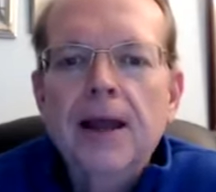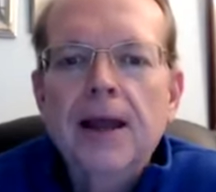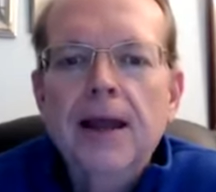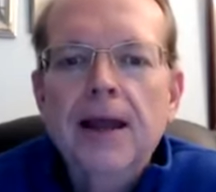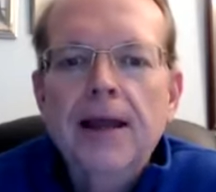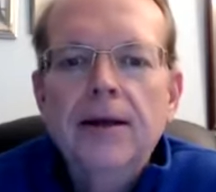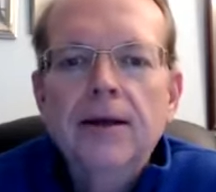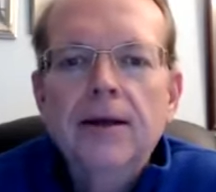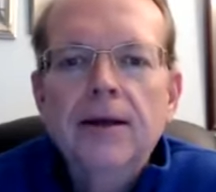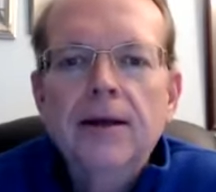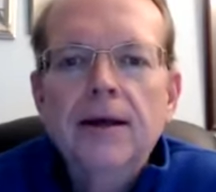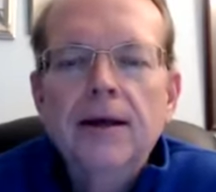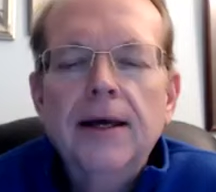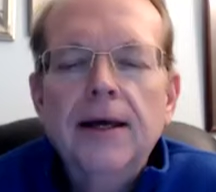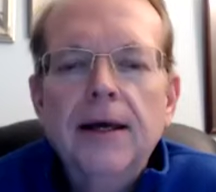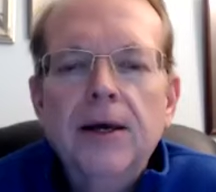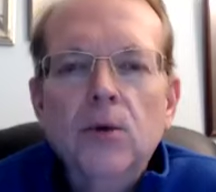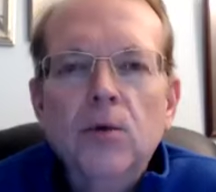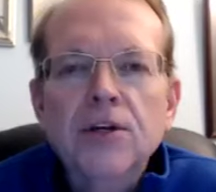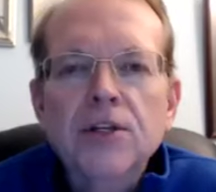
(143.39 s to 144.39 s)
And
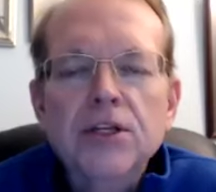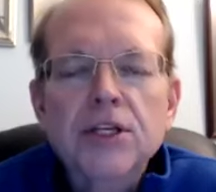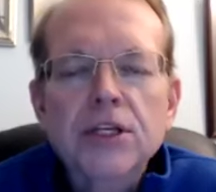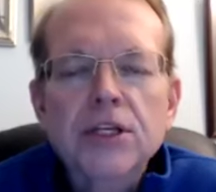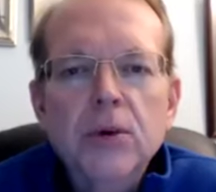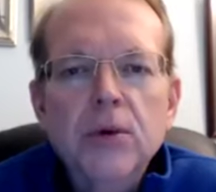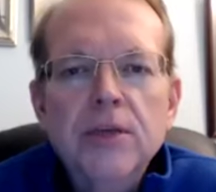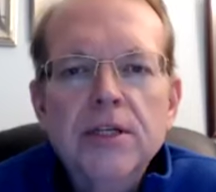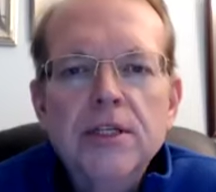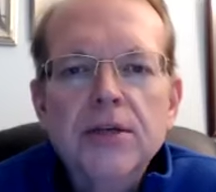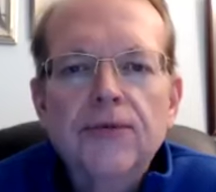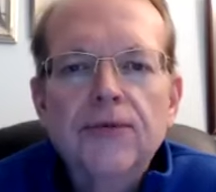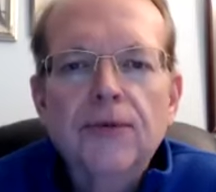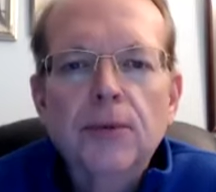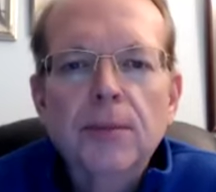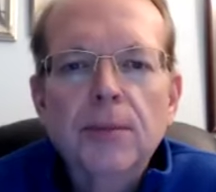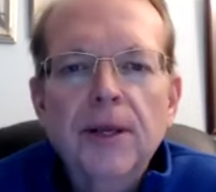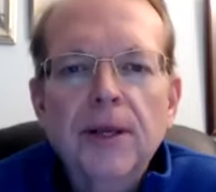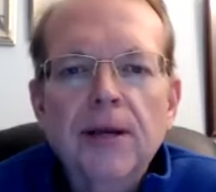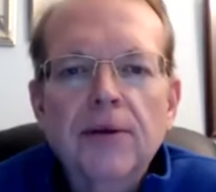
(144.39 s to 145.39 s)
it was so easy
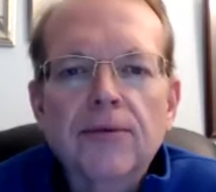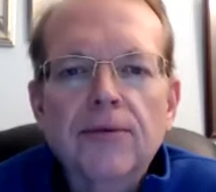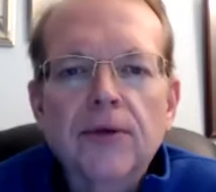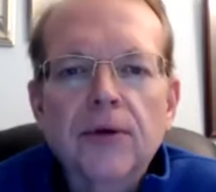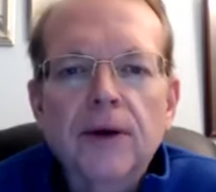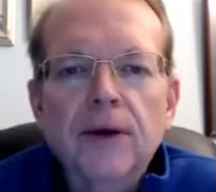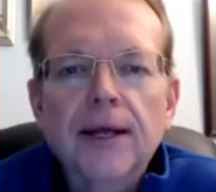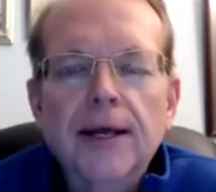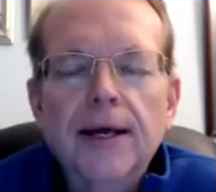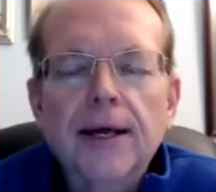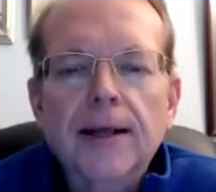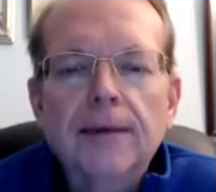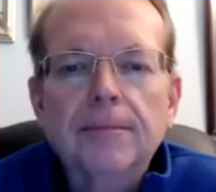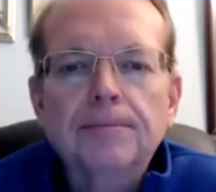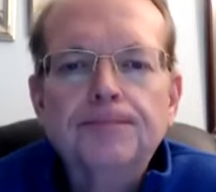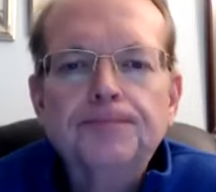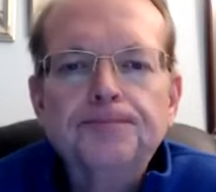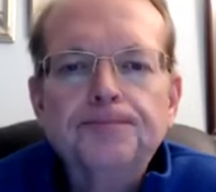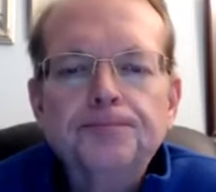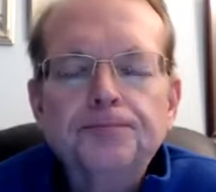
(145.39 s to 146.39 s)
for me to forget
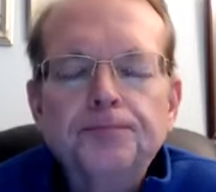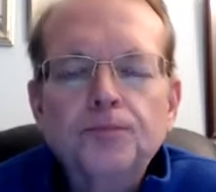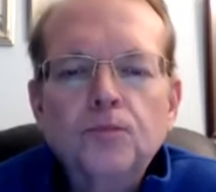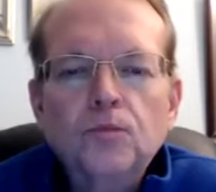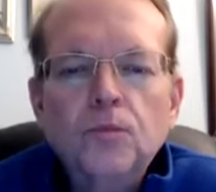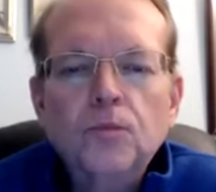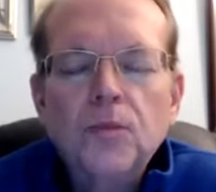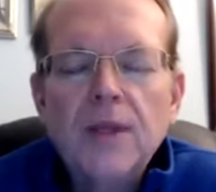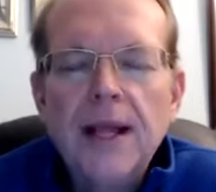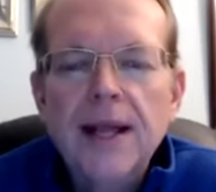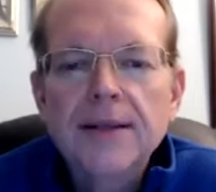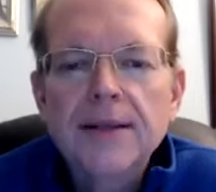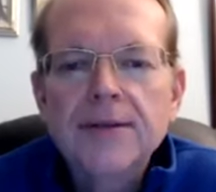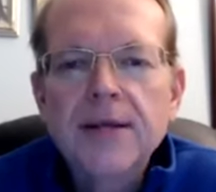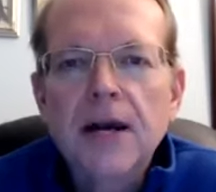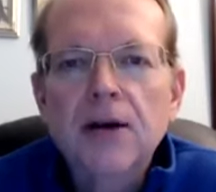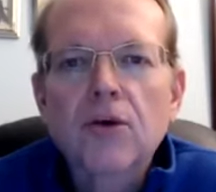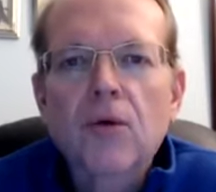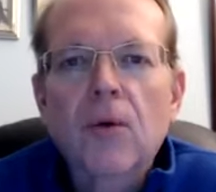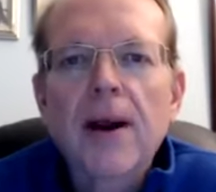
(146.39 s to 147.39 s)

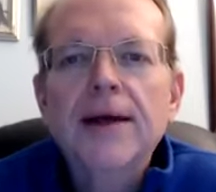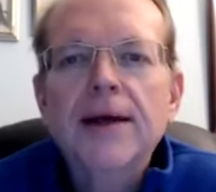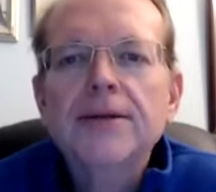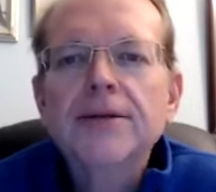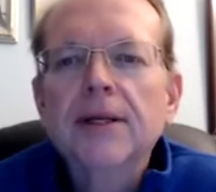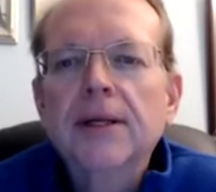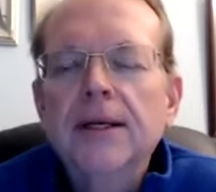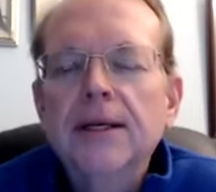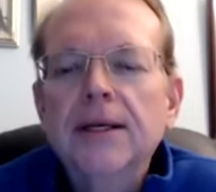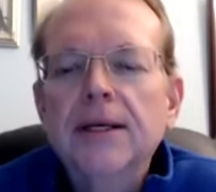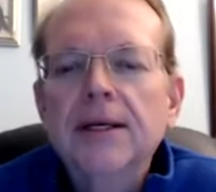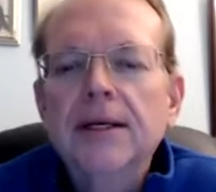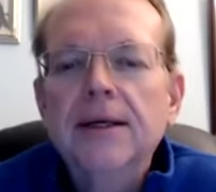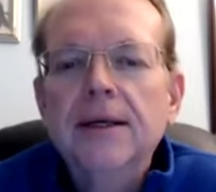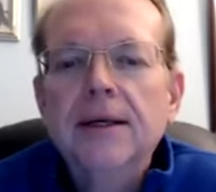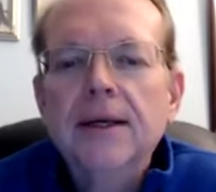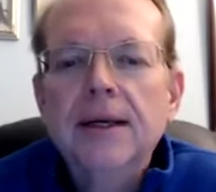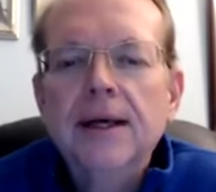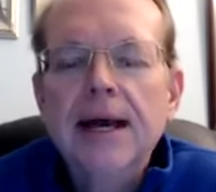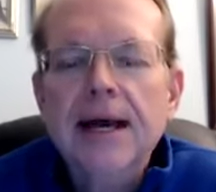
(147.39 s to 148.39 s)
as I
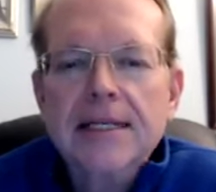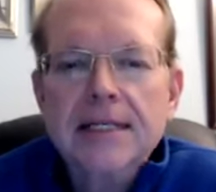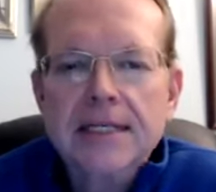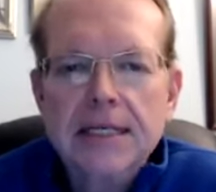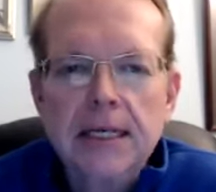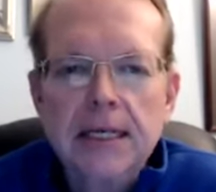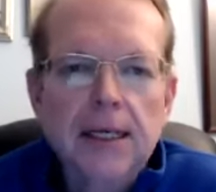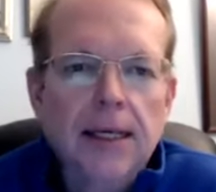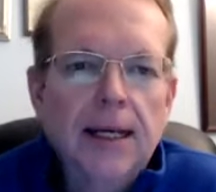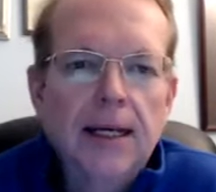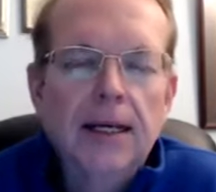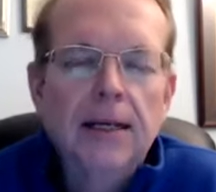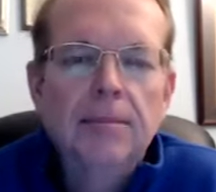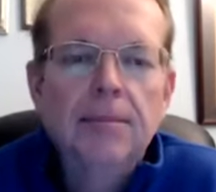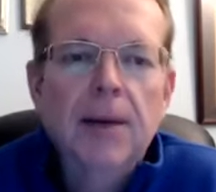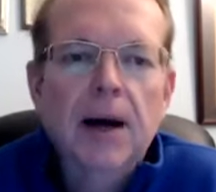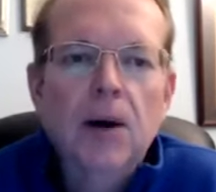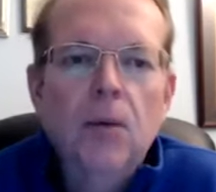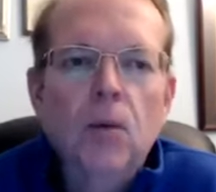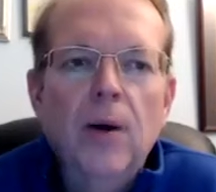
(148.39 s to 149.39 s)
gradually
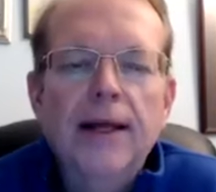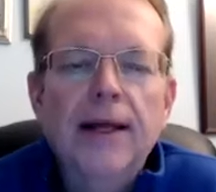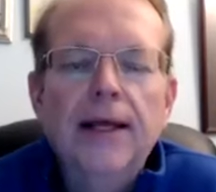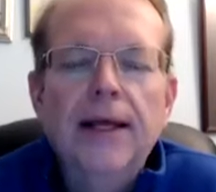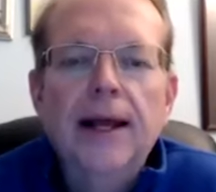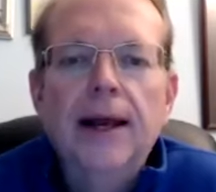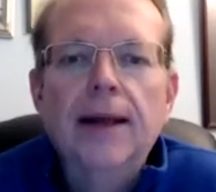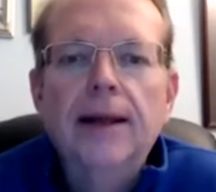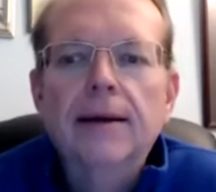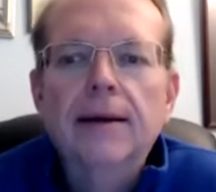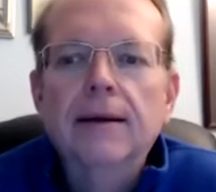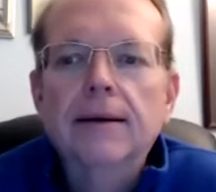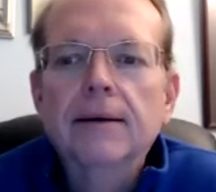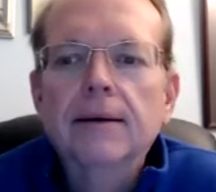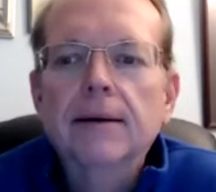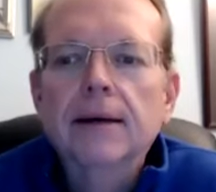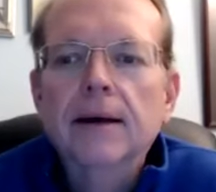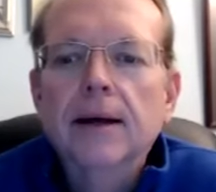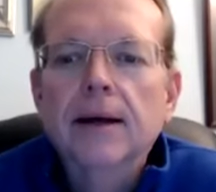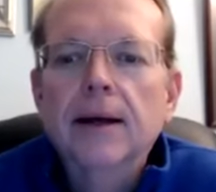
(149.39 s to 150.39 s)
escalated my weight gain
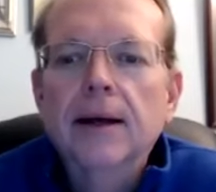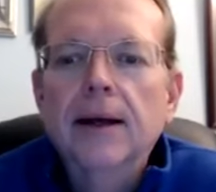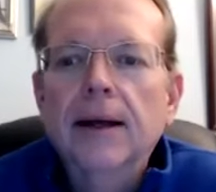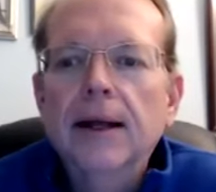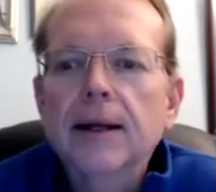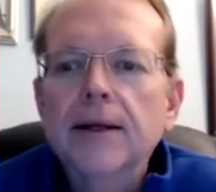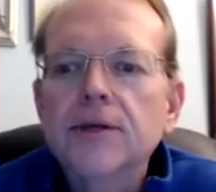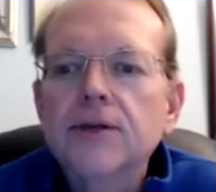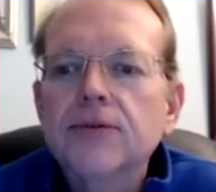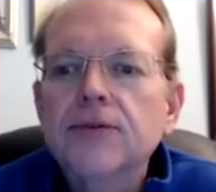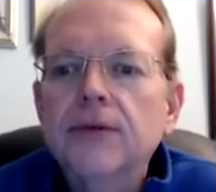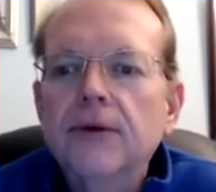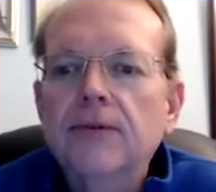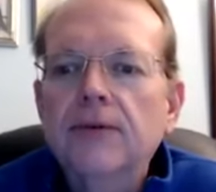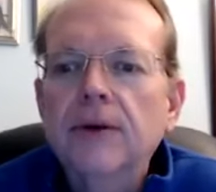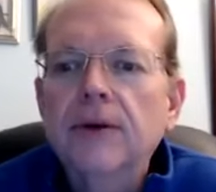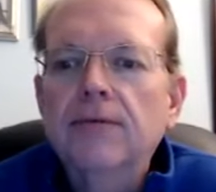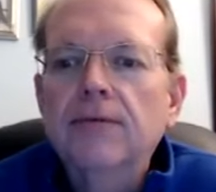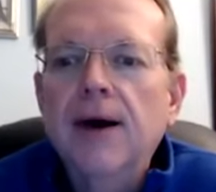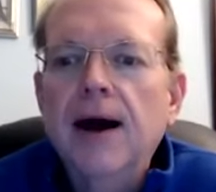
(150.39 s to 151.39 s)
at age
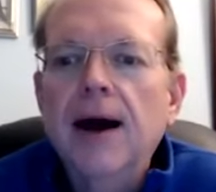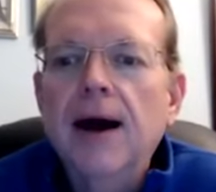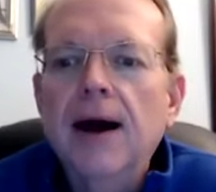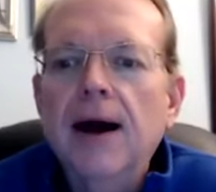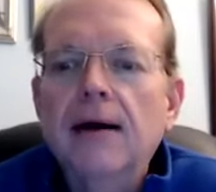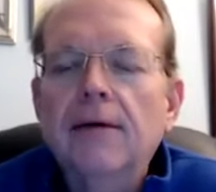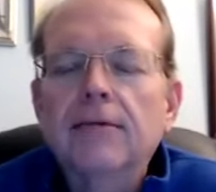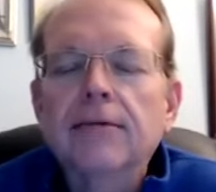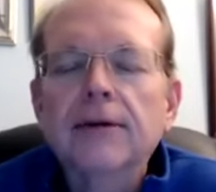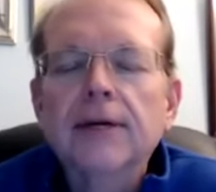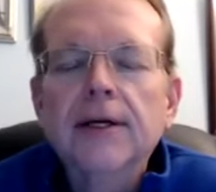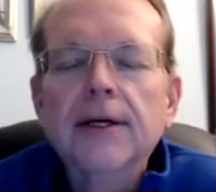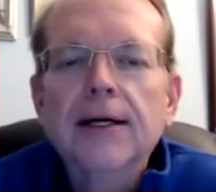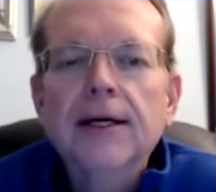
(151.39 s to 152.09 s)
55,